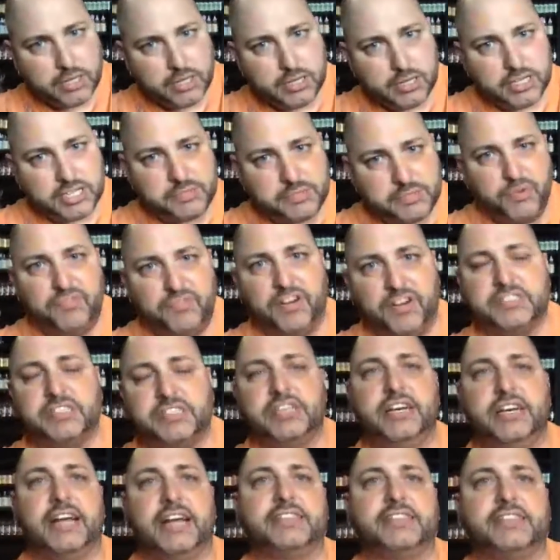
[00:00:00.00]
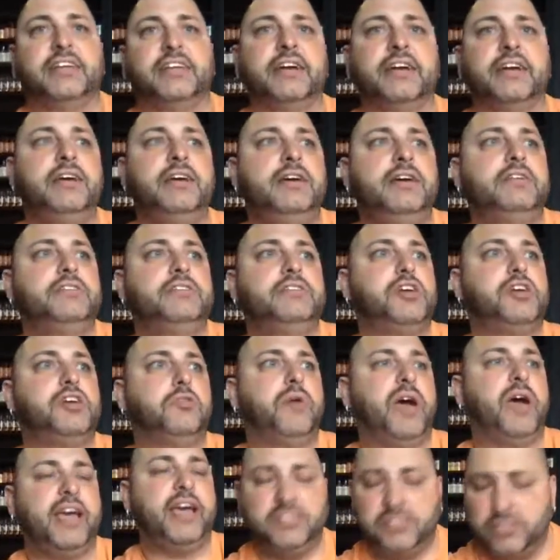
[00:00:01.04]
Let's move on to the next thing. So
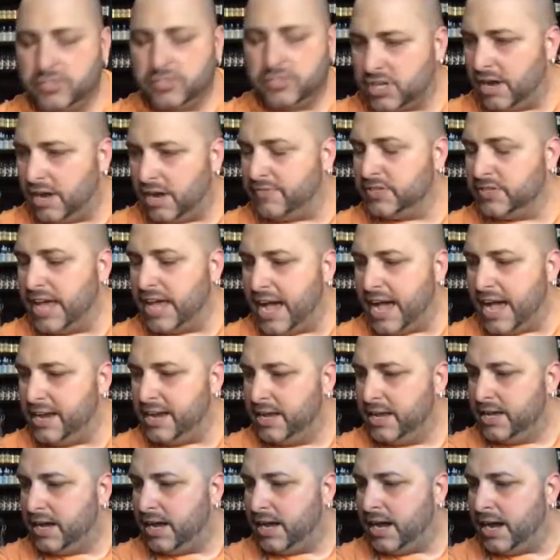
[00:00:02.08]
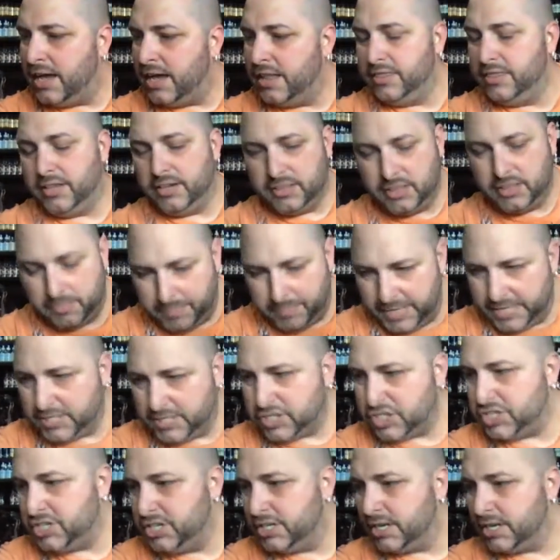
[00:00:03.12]
Hazers covered that. Uh, the the
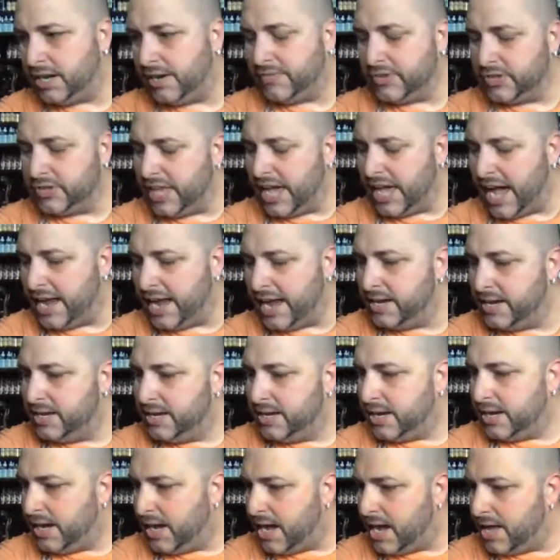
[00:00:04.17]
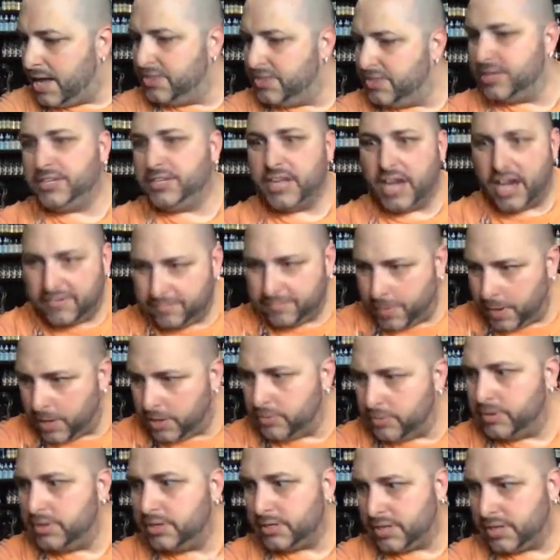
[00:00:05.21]
beach covered that. Uh, the
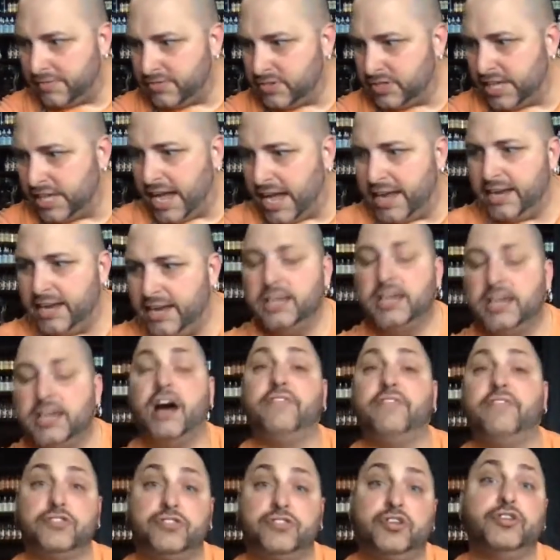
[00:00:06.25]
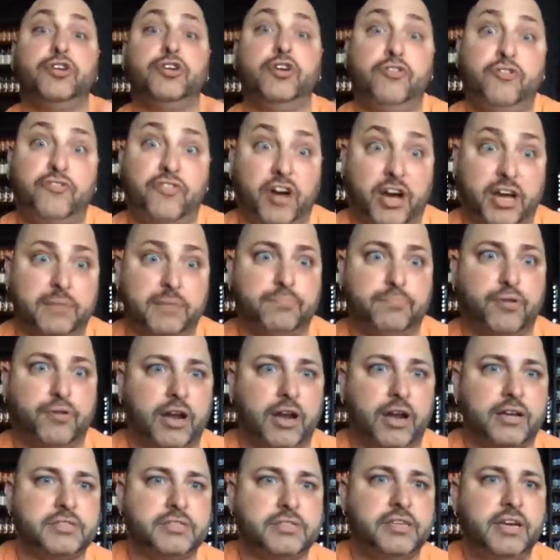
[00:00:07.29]
DovPo covered that, covered their new fucking
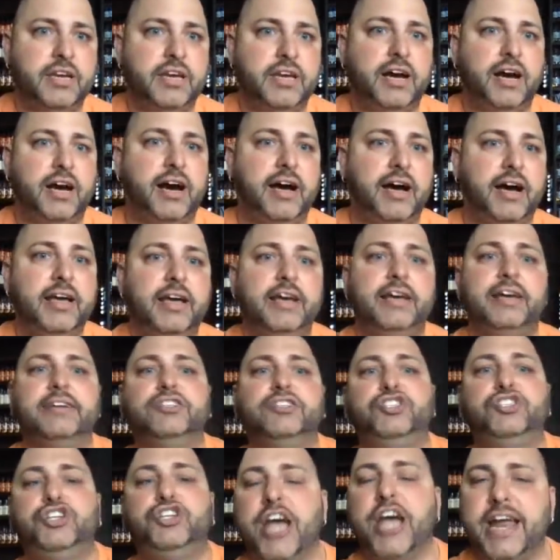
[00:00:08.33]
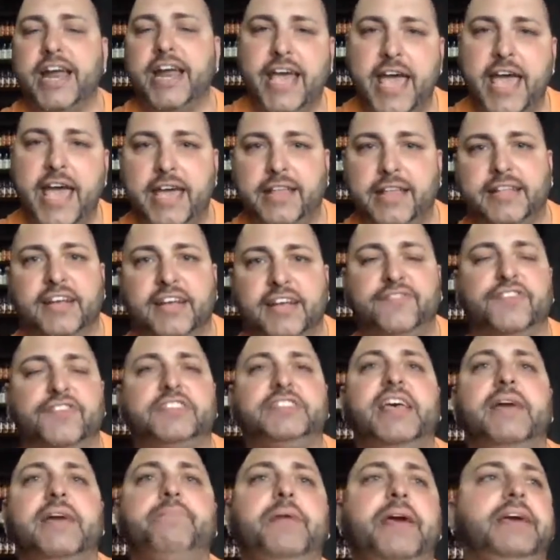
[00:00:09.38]
product. Uh, Jenny, thanks for the
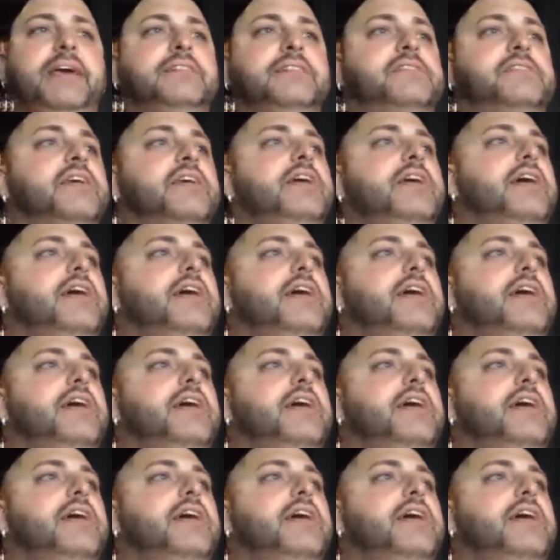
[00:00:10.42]
10 beans.